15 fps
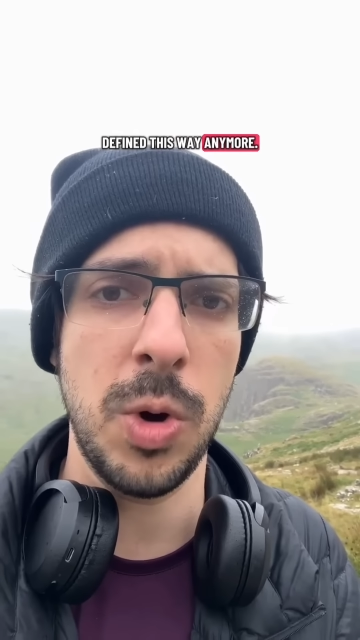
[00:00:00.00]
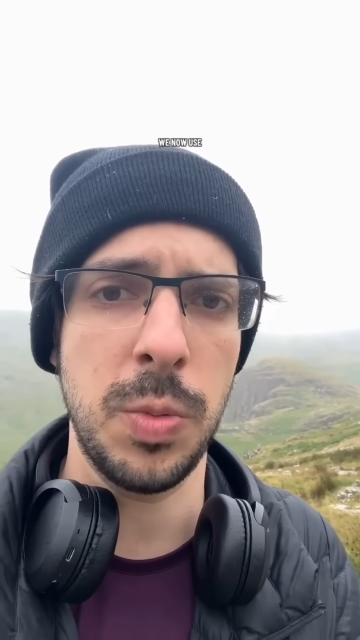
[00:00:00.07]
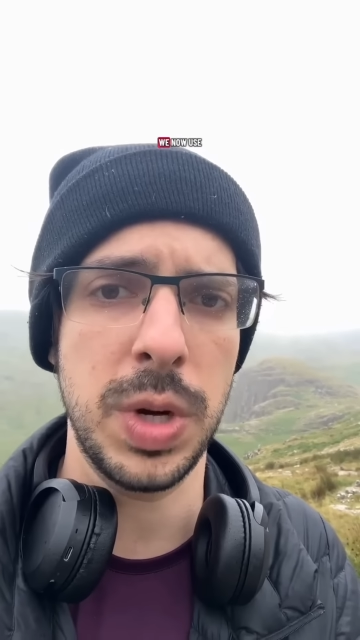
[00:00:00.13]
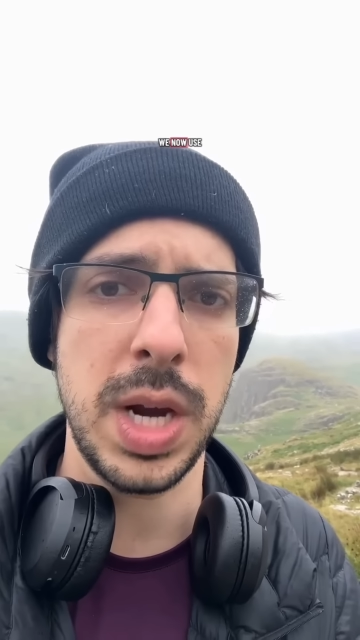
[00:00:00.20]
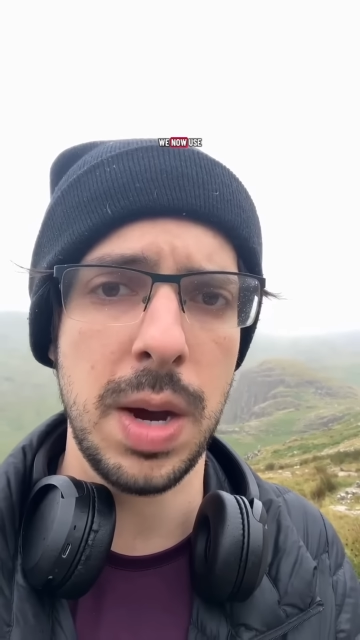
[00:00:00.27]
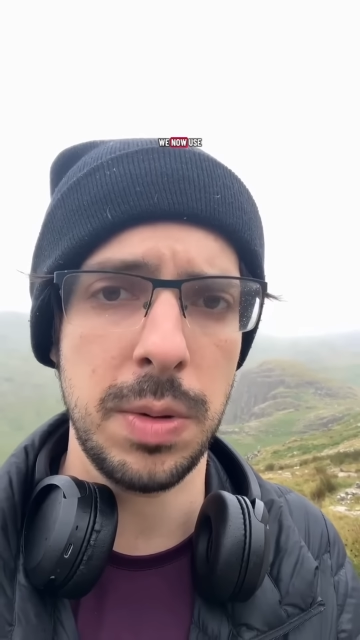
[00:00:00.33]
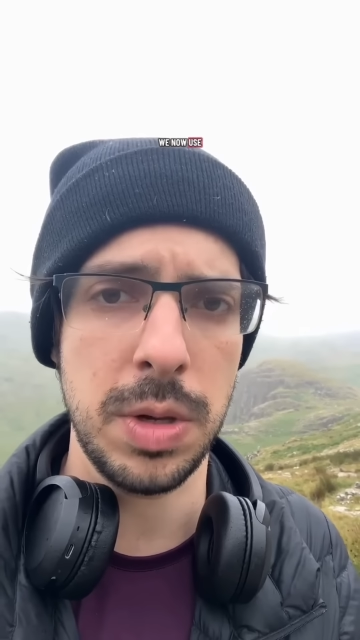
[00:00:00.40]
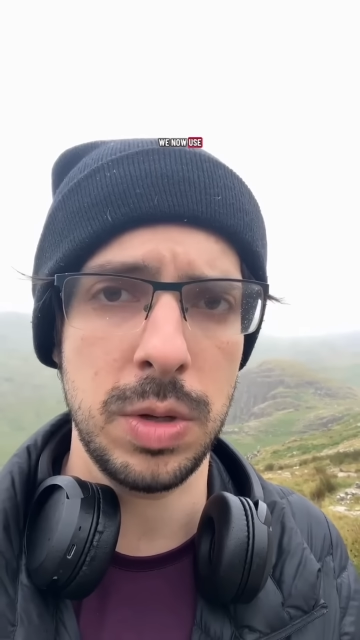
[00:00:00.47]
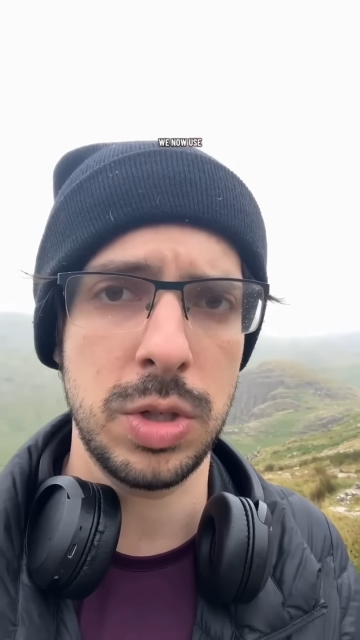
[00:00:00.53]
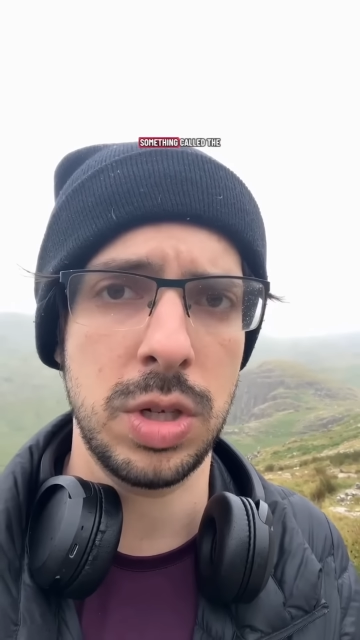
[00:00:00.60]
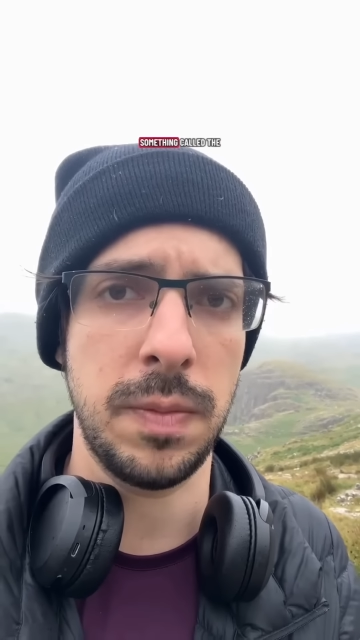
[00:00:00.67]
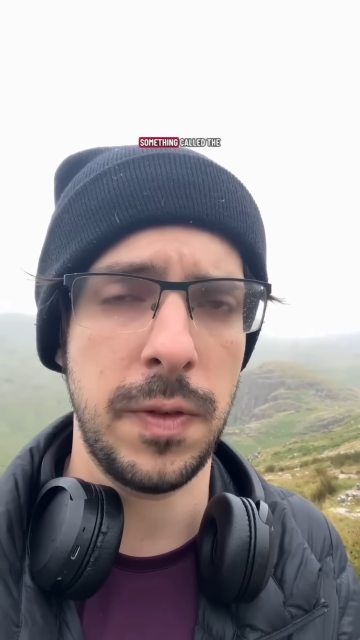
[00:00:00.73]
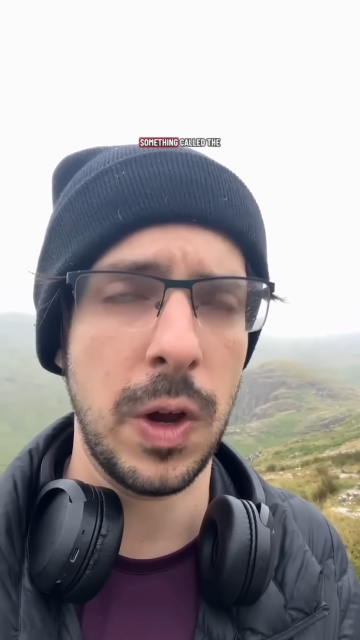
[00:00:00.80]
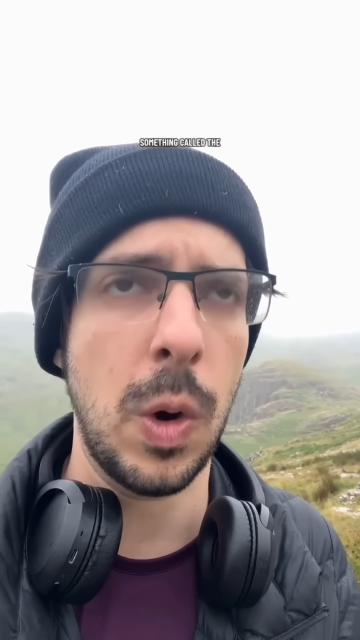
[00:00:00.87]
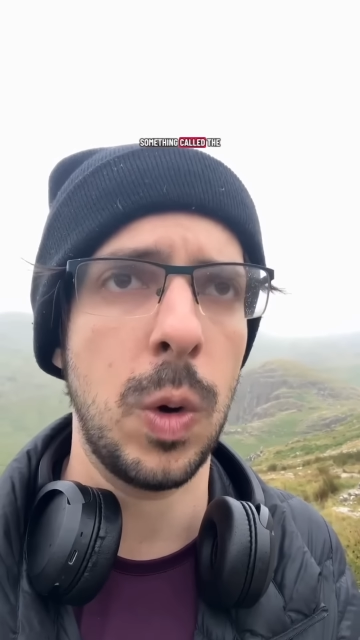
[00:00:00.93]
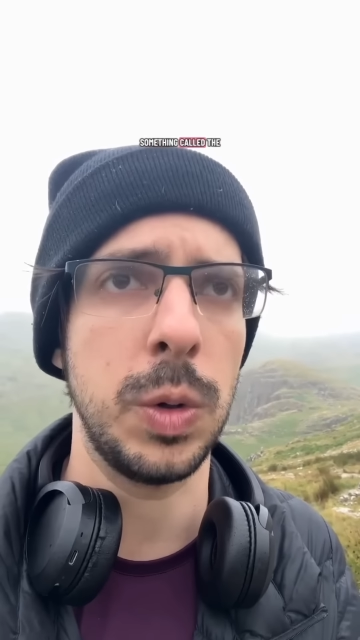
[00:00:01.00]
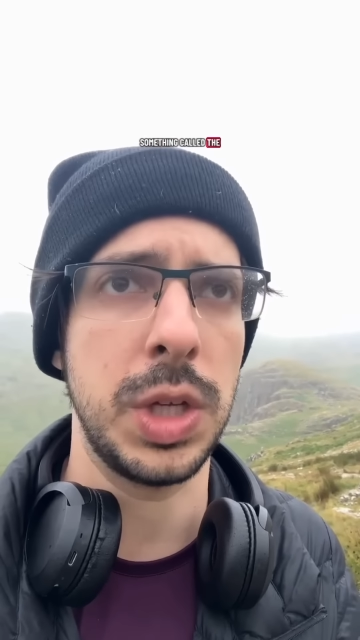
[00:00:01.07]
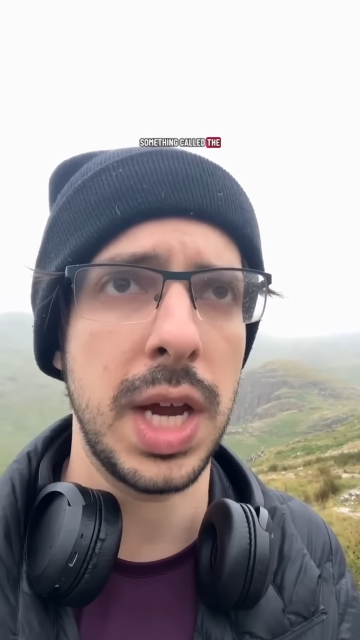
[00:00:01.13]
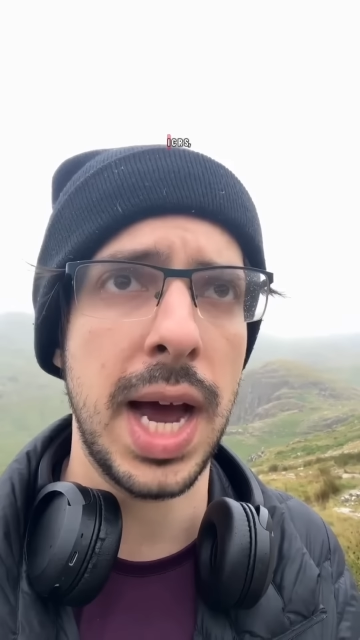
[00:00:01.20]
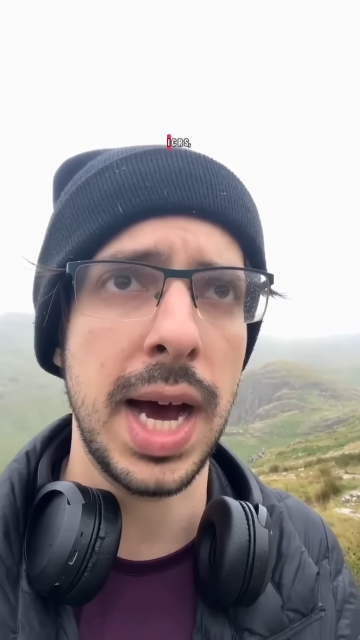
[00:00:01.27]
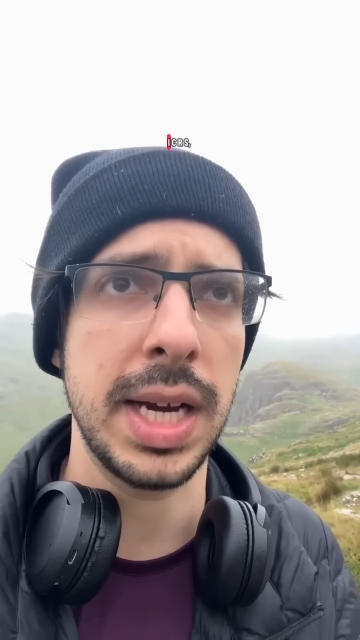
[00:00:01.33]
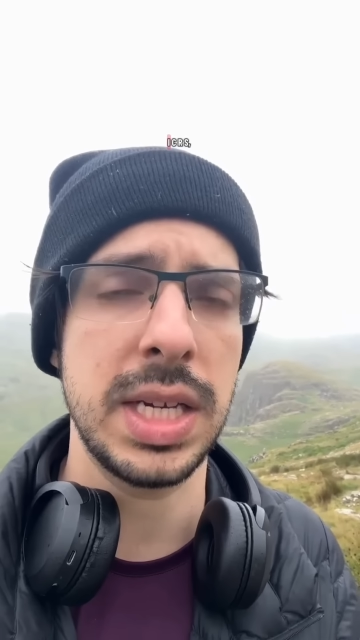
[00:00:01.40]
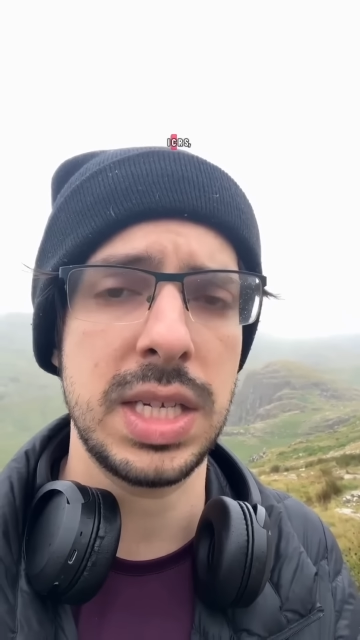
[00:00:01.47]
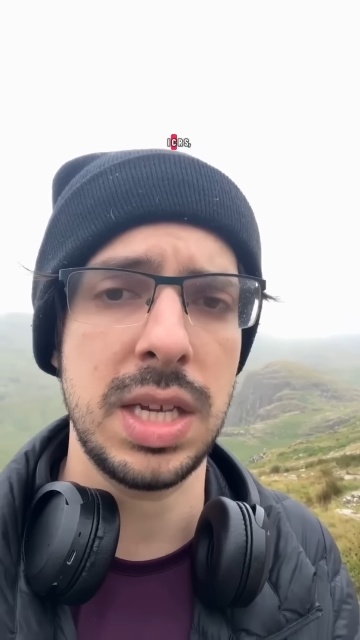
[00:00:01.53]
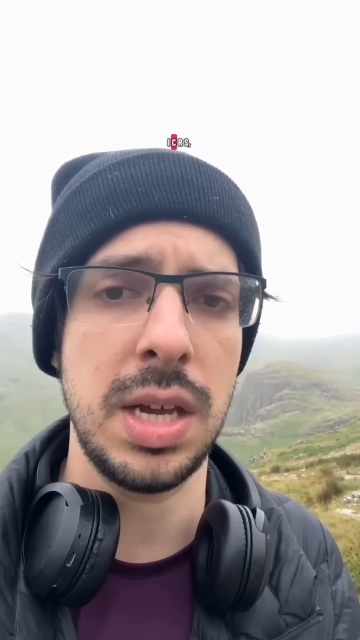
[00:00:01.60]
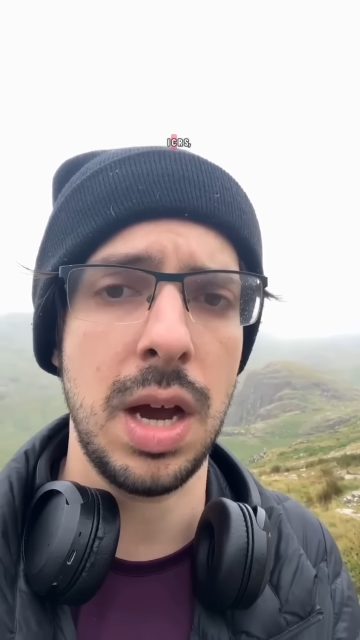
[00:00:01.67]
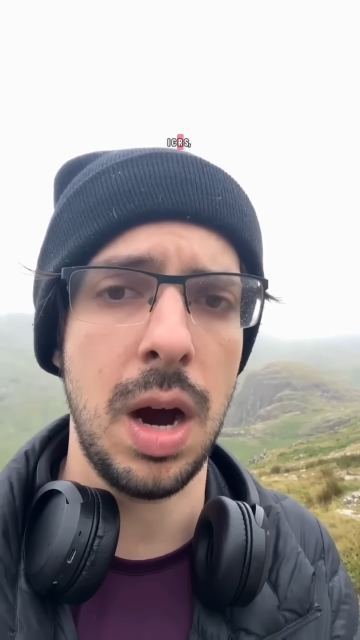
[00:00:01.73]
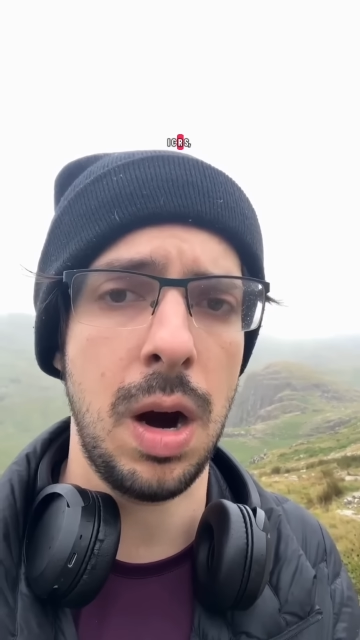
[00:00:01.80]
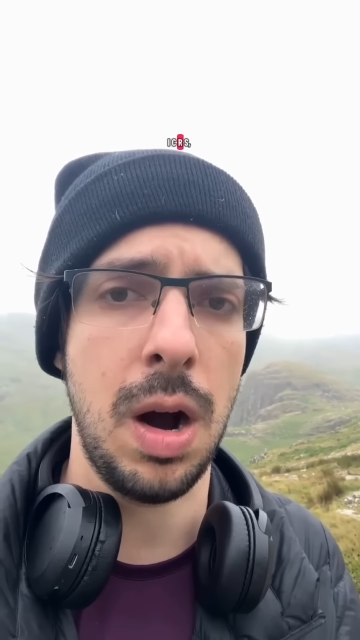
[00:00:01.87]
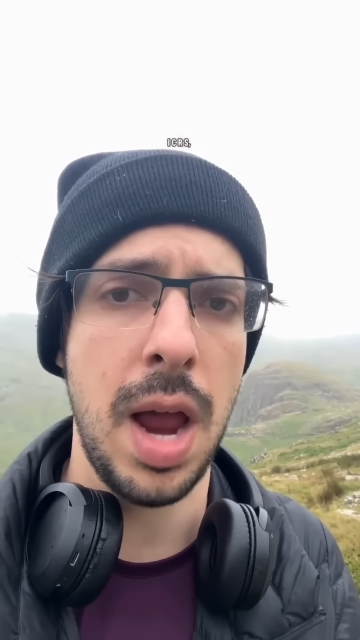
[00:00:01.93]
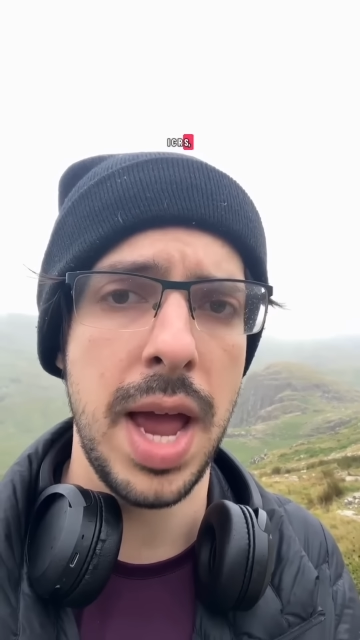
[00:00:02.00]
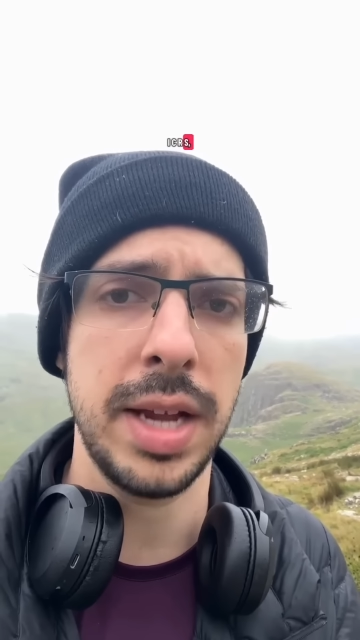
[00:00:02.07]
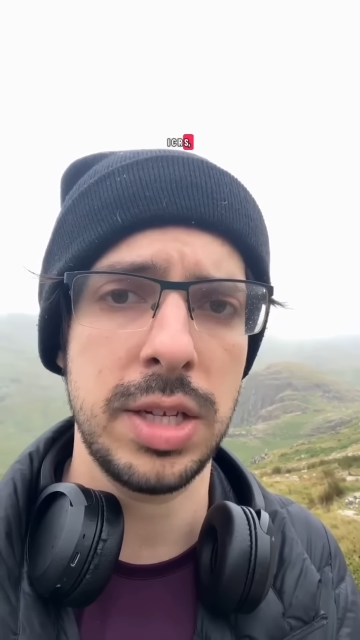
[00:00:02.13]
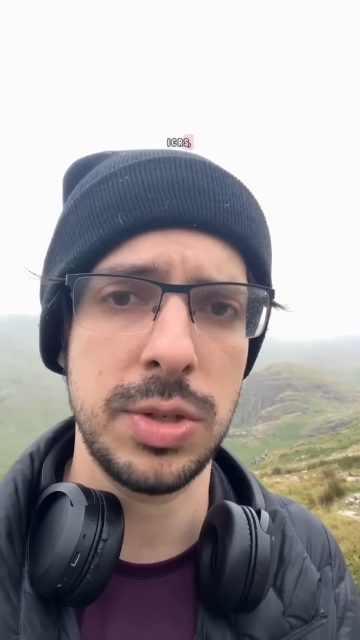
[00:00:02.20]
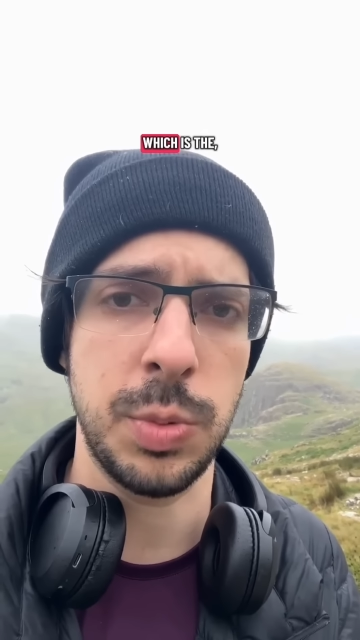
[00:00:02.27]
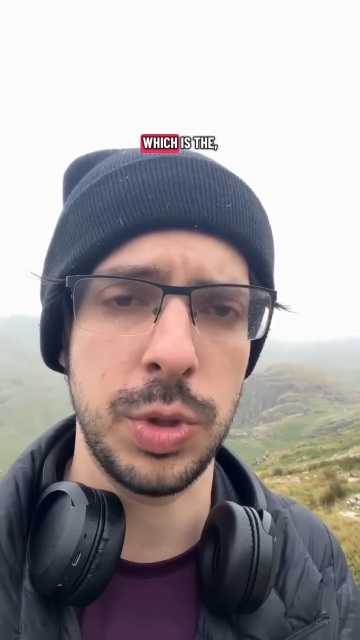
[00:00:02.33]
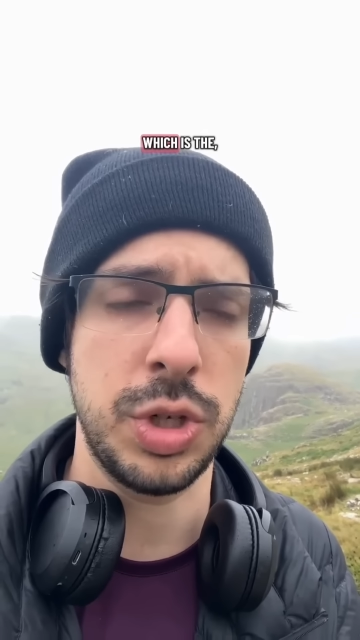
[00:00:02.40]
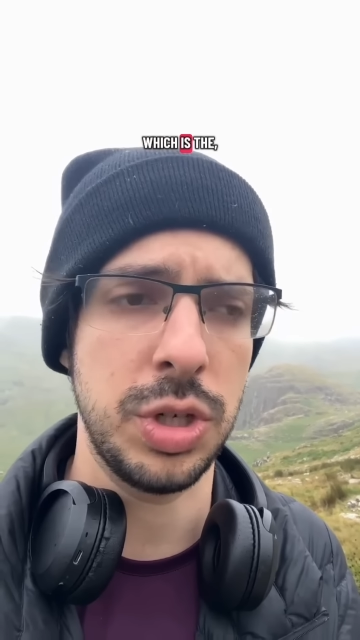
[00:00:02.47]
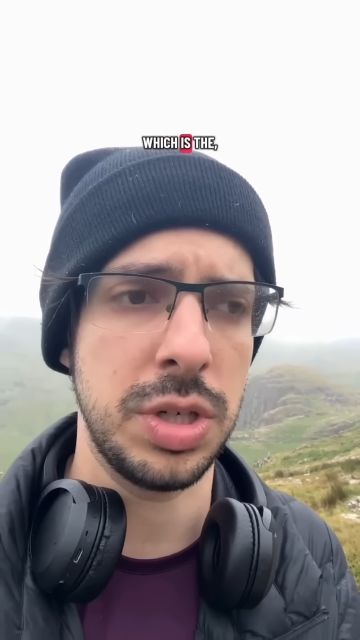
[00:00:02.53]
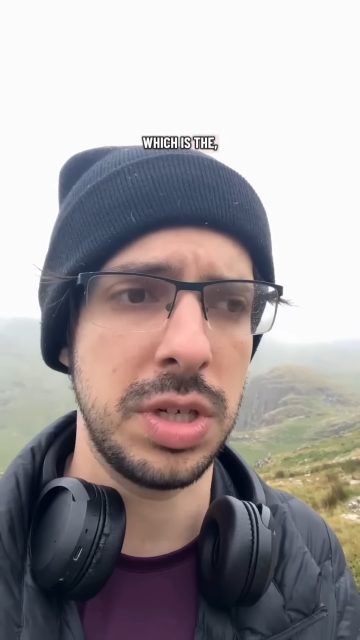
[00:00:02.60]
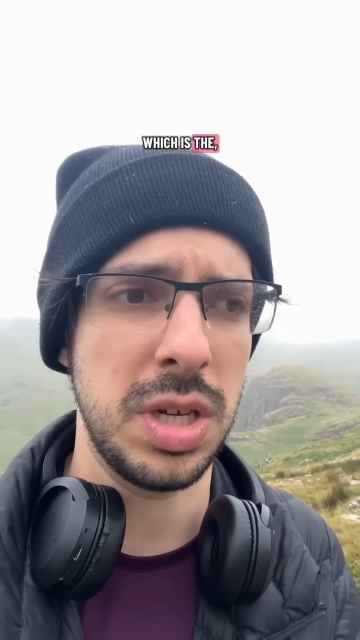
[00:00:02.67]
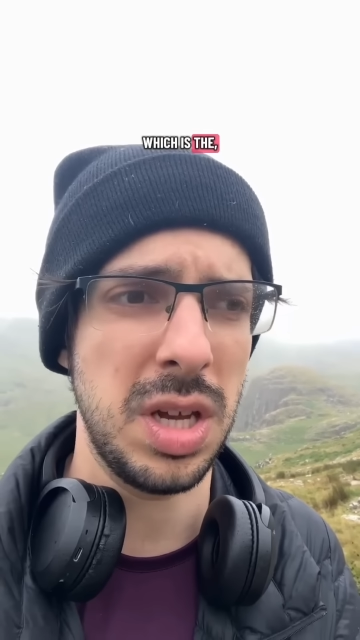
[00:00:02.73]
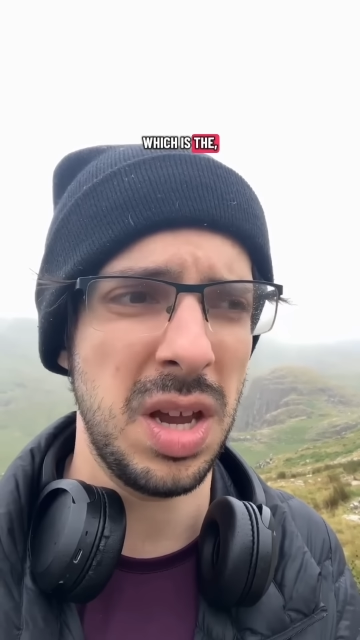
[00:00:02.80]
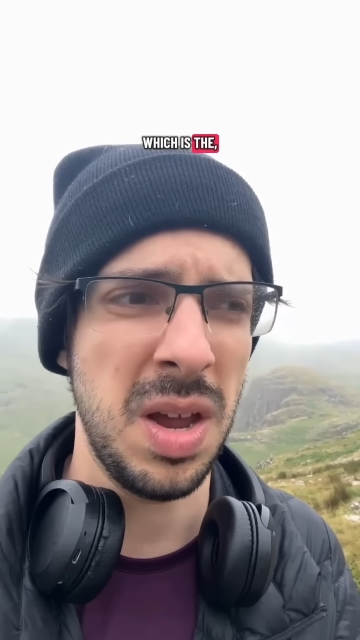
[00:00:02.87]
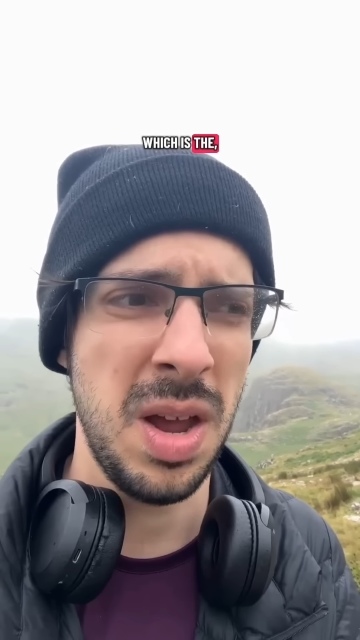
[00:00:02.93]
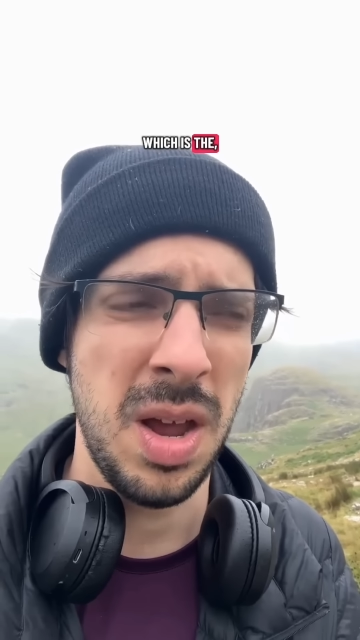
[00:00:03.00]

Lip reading: We now use something called the ICRS, which is the